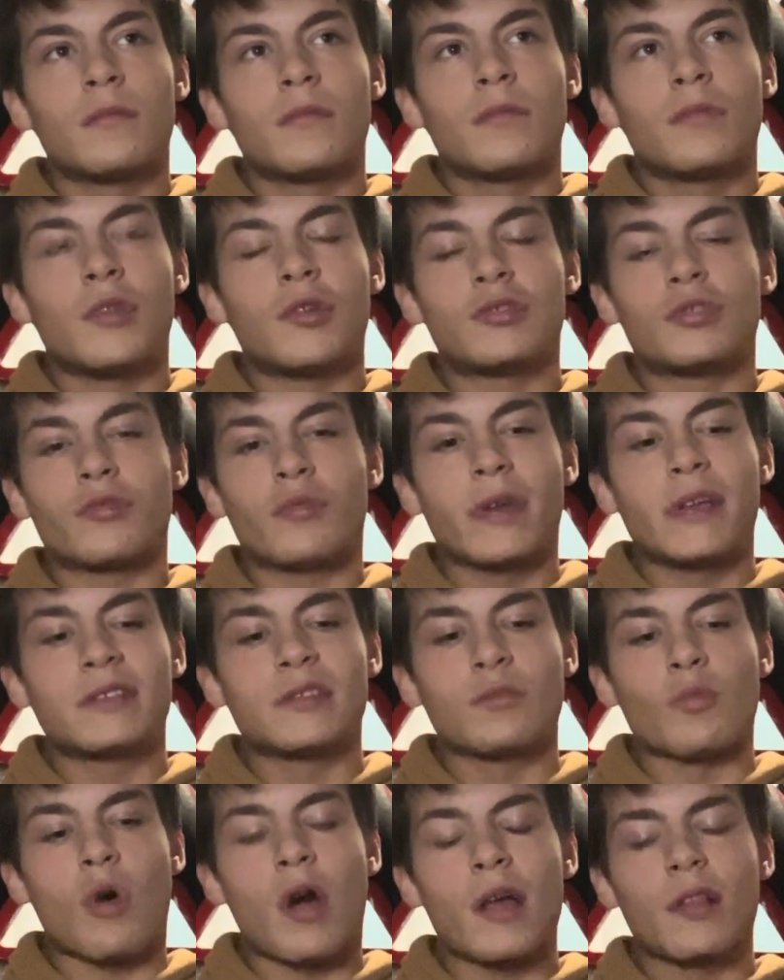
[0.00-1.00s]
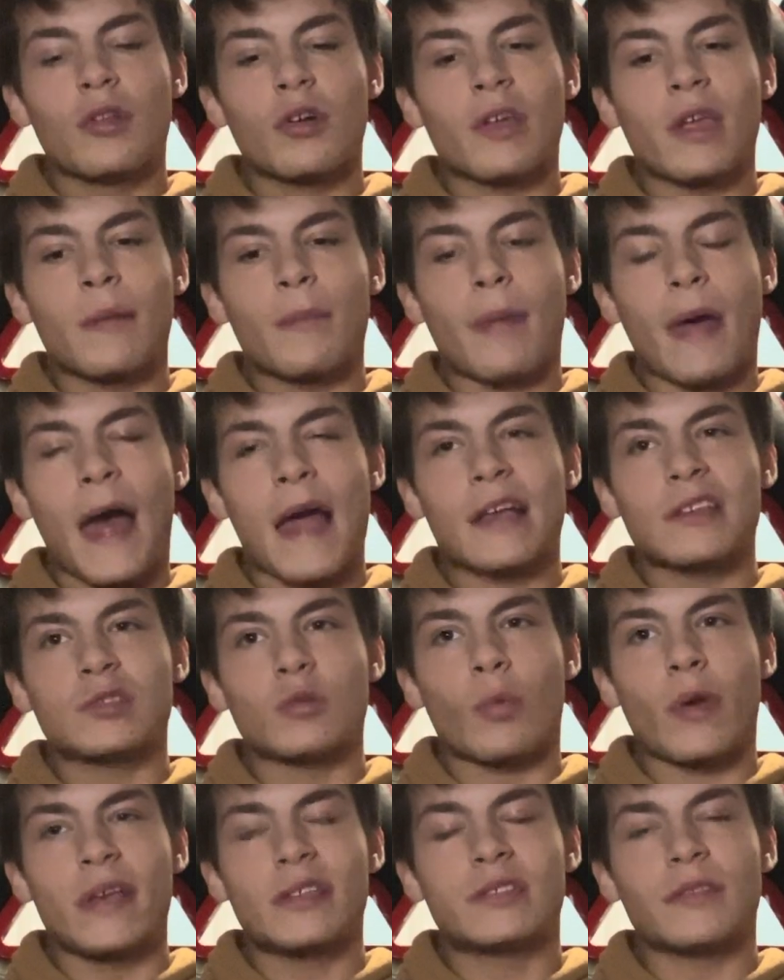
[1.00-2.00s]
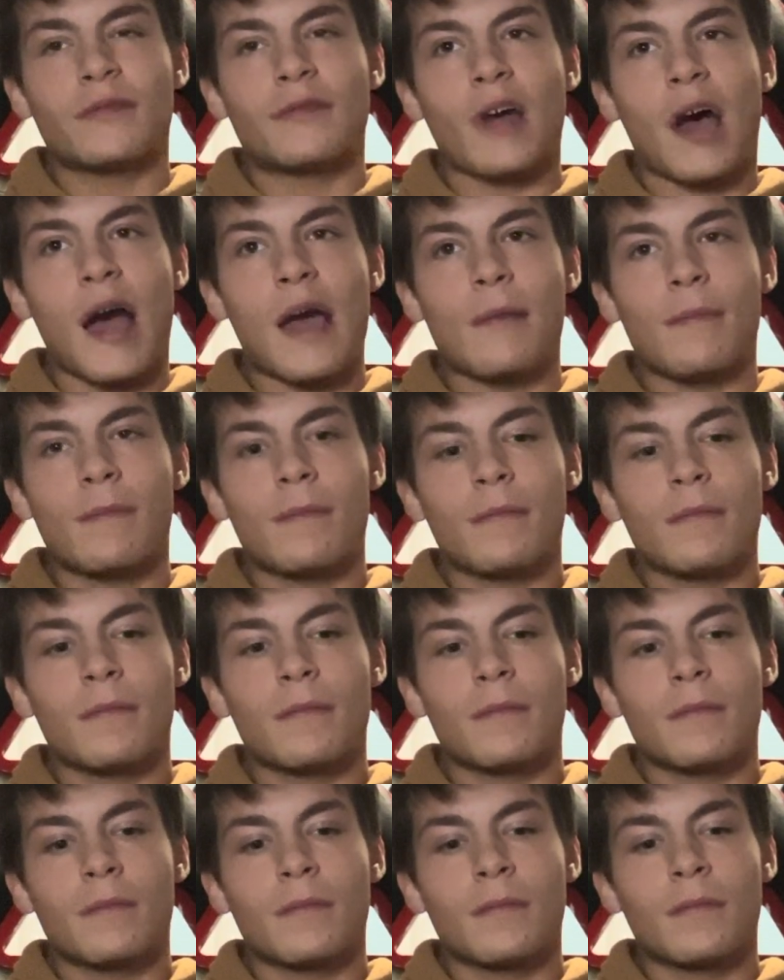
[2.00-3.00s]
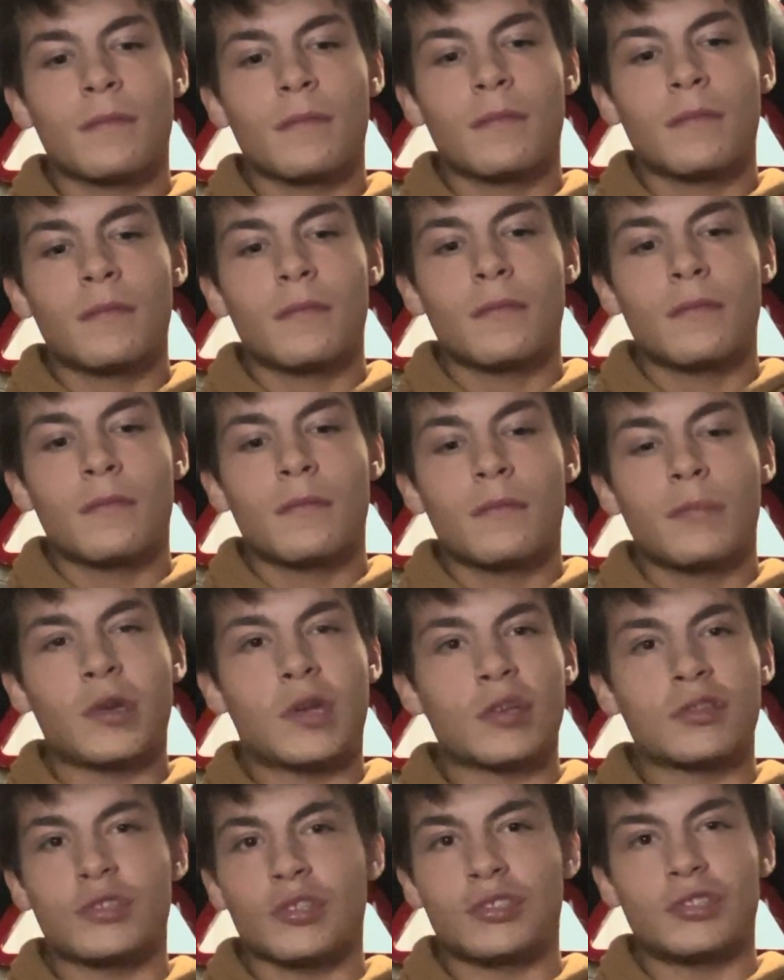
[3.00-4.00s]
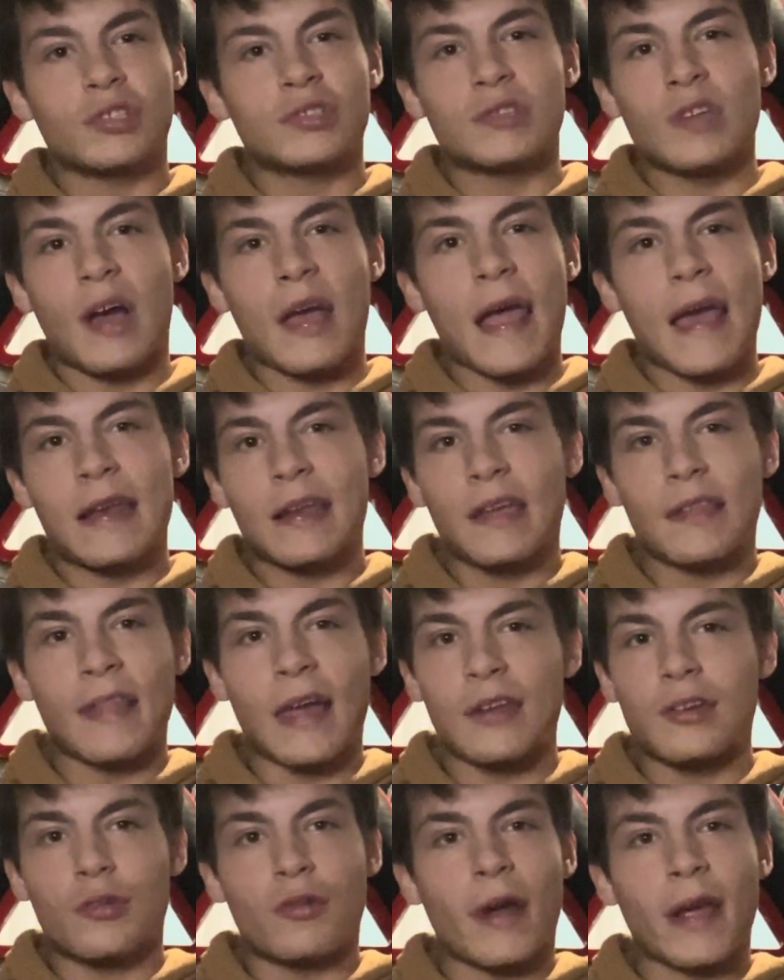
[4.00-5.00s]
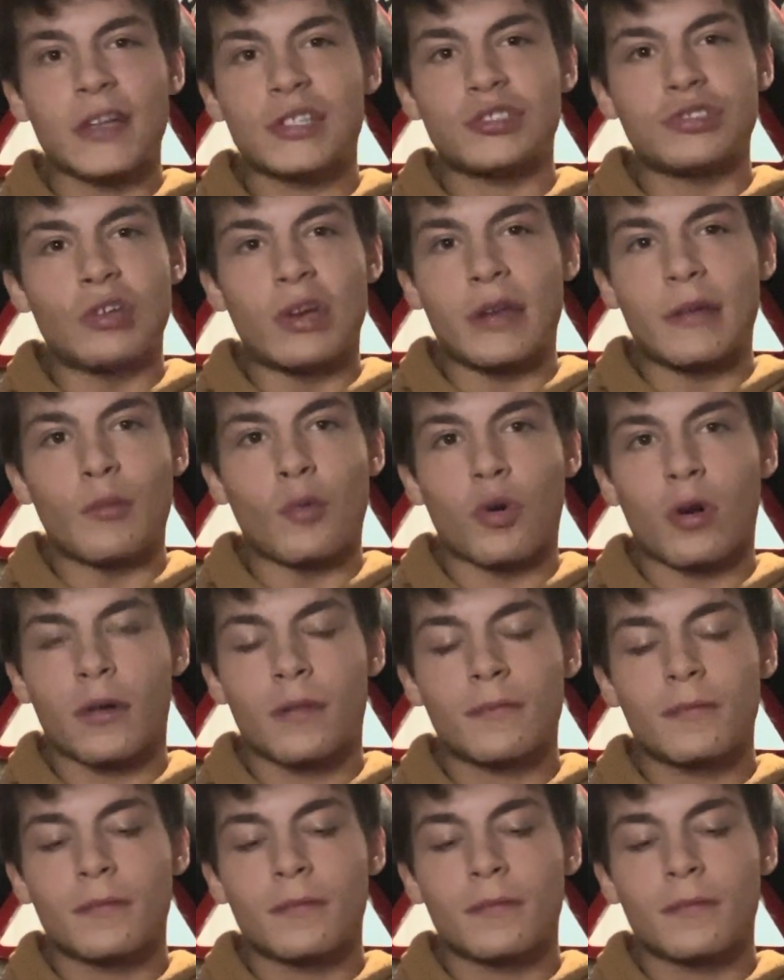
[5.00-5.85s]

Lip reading: There's a reason why looking back is a waste of time. Because you're just not heading in that direction anymore.